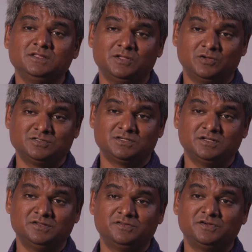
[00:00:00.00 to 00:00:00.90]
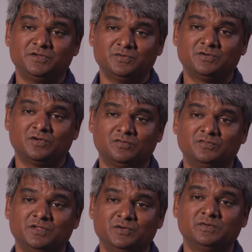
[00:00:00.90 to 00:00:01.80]
Theological Institute of
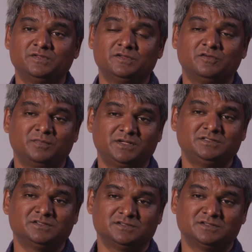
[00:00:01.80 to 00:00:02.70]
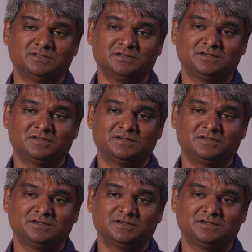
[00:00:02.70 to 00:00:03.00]
the University of Manchester